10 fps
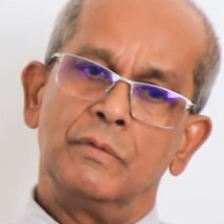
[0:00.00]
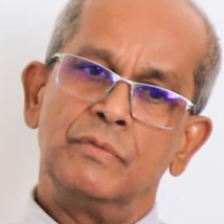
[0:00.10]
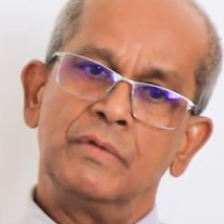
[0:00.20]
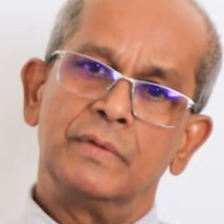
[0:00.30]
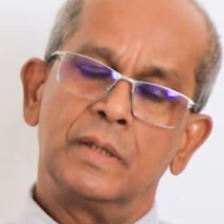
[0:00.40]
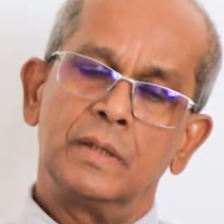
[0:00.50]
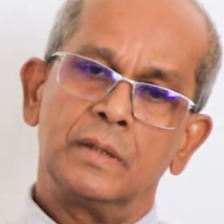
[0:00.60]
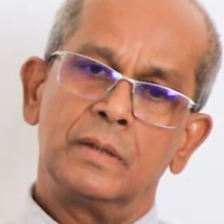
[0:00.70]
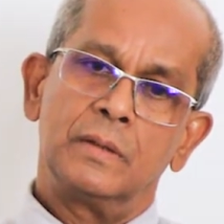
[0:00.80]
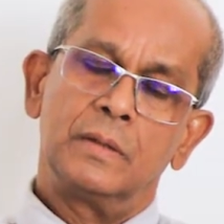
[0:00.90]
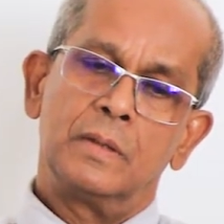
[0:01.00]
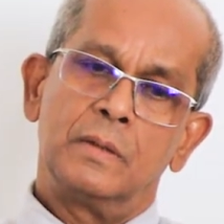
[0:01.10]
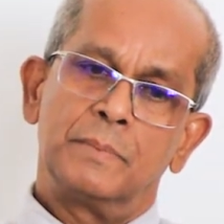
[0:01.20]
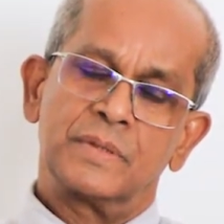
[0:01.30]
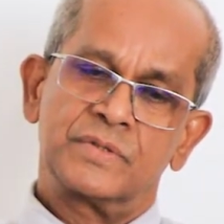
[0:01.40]
we were
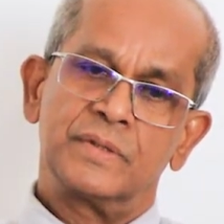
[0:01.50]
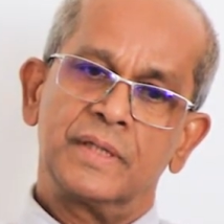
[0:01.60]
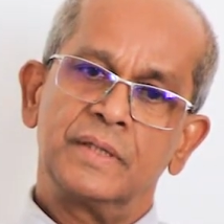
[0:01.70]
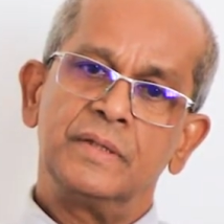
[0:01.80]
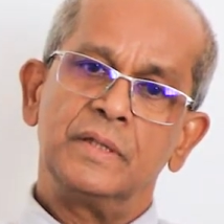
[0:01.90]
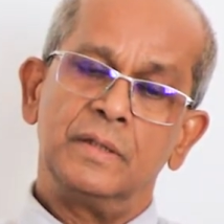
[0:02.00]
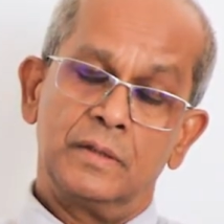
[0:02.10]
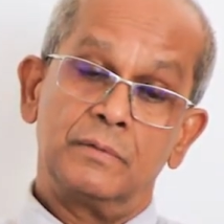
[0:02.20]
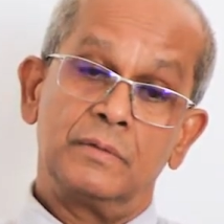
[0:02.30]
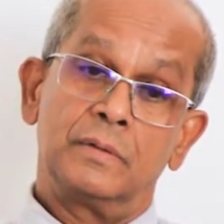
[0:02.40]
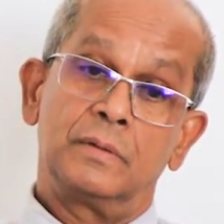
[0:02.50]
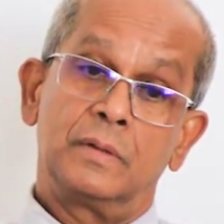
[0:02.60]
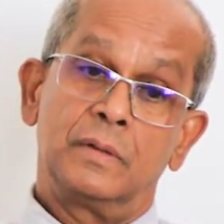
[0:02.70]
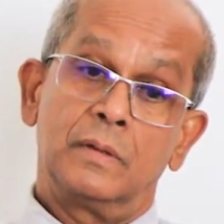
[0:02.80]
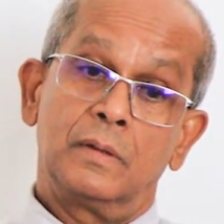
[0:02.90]
present at the
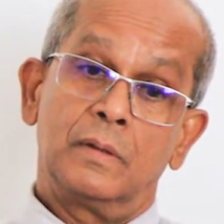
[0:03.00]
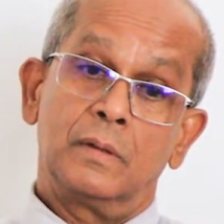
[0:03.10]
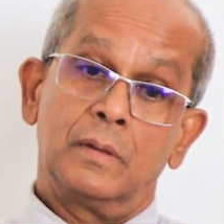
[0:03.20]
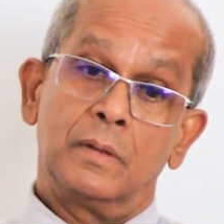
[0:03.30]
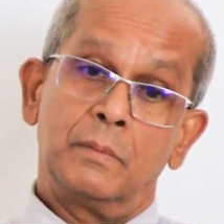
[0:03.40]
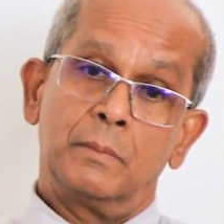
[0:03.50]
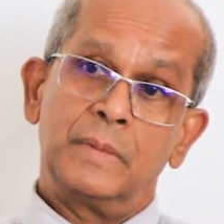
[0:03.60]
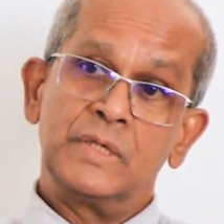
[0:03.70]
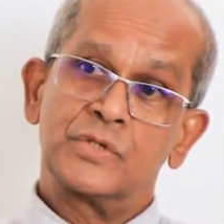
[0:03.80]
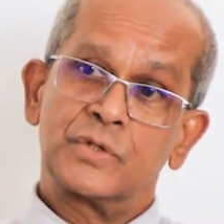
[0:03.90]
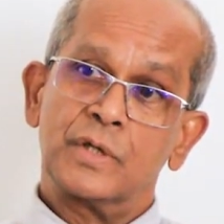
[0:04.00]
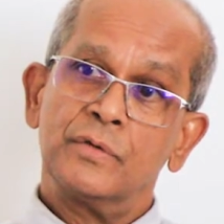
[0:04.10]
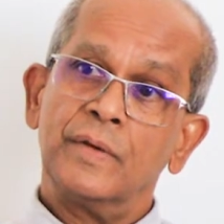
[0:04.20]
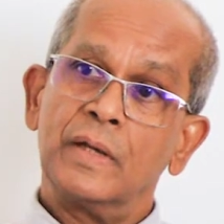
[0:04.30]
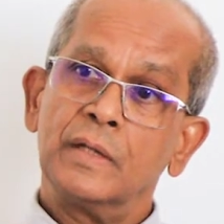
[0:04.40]
Ministry
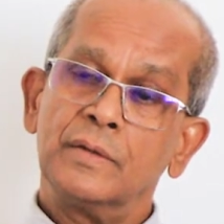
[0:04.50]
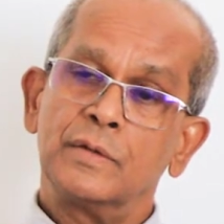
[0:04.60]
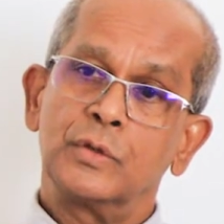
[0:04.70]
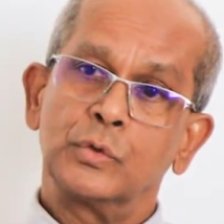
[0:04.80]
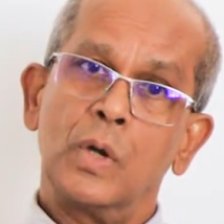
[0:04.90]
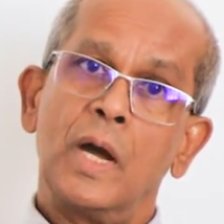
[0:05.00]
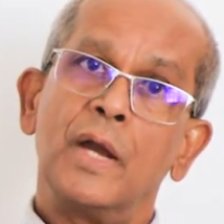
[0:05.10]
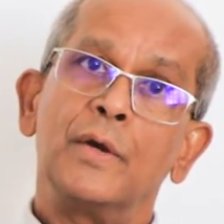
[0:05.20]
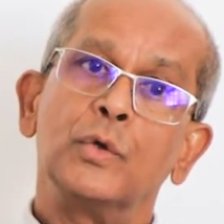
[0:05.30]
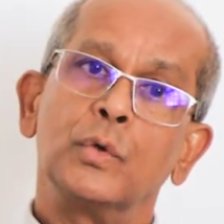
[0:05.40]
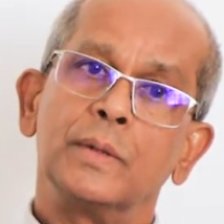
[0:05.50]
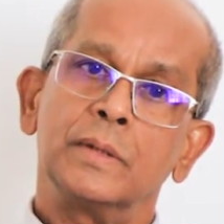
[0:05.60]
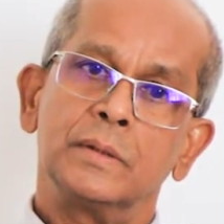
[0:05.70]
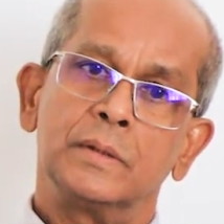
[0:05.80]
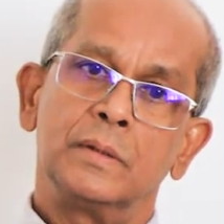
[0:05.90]
of Health to hand
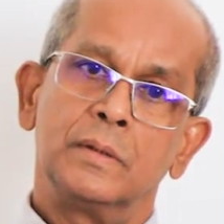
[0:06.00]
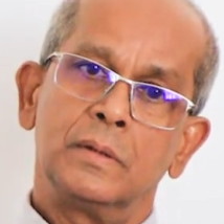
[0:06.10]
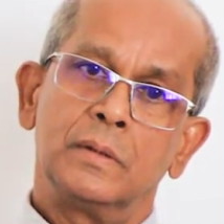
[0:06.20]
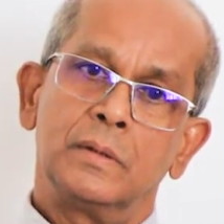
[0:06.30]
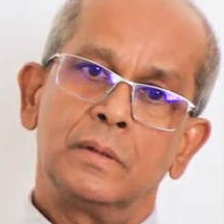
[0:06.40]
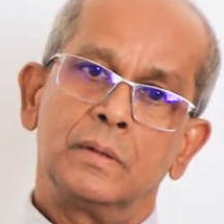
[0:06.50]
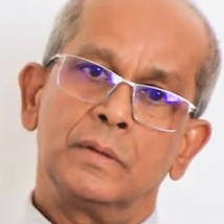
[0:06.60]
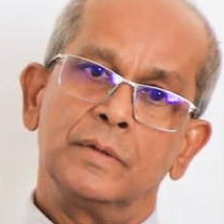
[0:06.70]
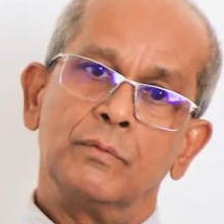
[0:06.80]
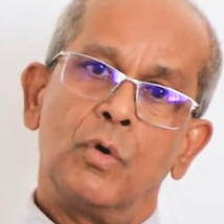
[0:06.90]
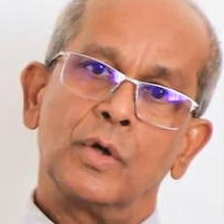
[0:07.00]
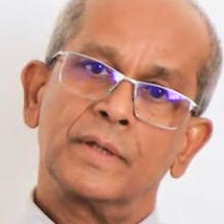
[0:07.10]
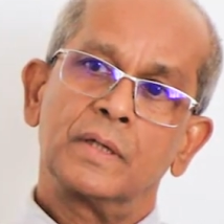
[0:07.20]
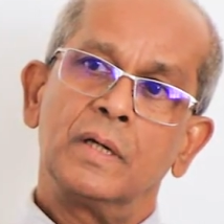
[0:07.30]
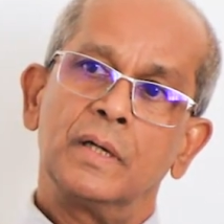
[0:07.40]
over the
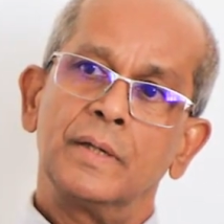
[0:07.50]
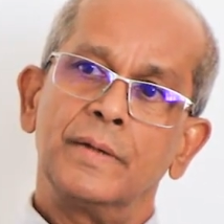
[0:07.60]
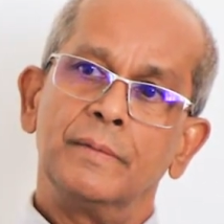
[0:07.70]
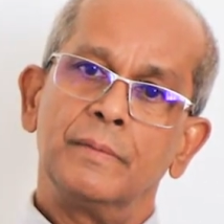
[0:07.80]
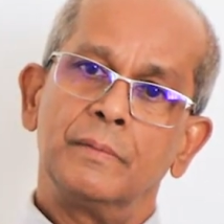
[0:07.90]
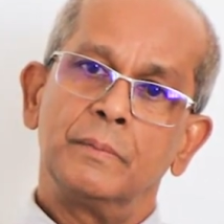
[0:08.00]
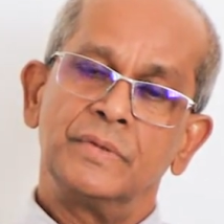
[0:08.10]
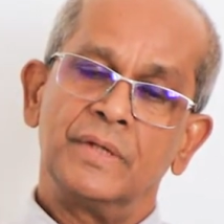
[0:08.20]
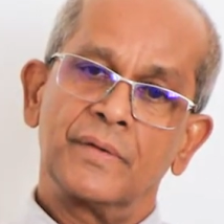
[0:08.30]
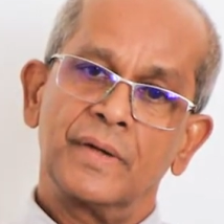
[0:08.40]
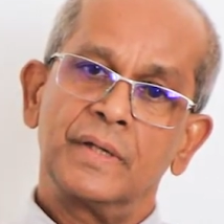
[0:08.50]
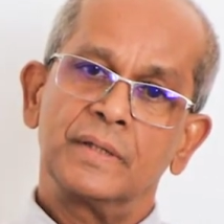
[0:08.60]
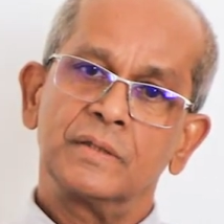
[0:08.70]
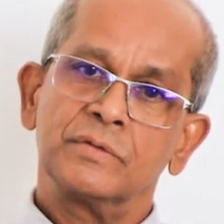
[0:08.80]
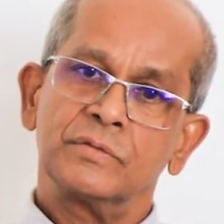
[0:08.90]
water guard
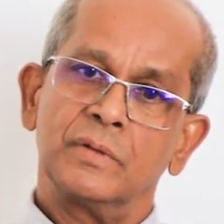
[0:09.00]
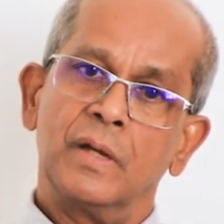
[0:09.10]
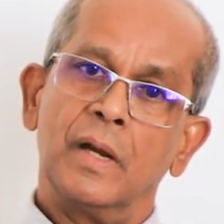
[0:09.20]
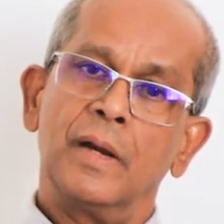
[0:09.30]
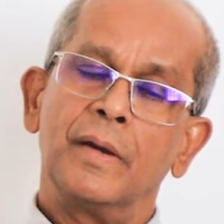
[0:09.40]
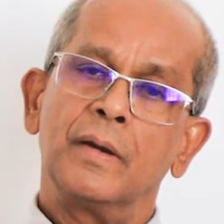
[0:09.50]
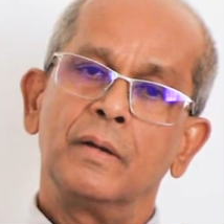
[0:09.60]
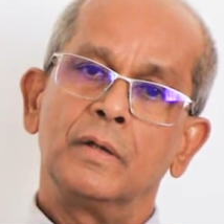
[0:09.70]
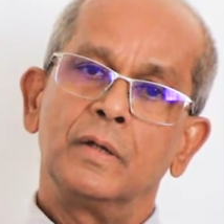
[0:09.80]
generators and